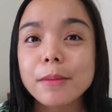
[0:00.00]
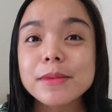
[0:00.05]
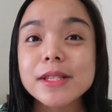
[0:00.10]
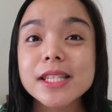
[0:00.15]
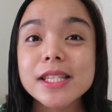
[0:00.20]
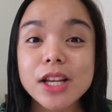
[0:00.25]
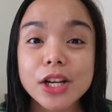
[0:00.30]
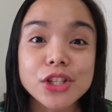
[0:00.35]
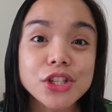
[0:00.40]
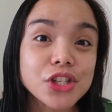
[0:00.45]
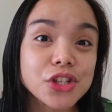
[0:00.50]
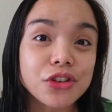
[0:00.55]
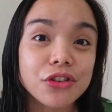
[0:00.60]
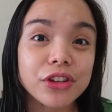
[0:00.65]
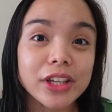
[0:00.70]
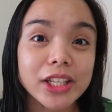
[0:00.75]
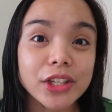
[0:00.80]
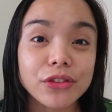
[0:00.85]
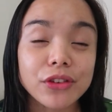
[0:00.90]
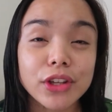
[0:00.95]

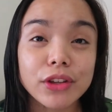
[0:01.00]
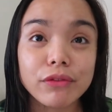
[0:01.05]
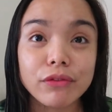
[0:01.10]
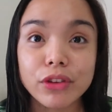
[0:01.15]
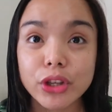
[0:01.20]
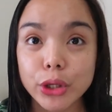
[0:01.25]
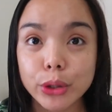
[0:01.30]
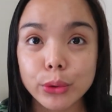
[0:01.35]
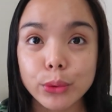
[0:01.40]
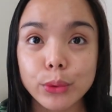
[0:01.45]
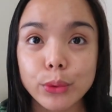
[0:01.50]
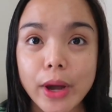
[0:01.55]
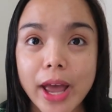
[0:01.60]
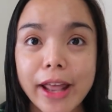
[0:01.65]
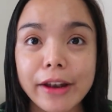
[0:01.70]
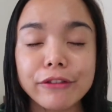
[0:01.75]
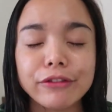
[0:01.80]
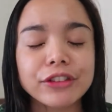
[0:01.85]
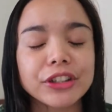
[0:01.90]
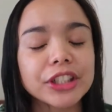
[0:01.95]
sunscreen review,
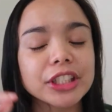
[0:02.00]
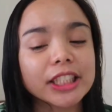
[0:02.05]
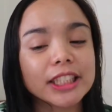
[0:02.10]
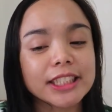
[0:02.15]
and for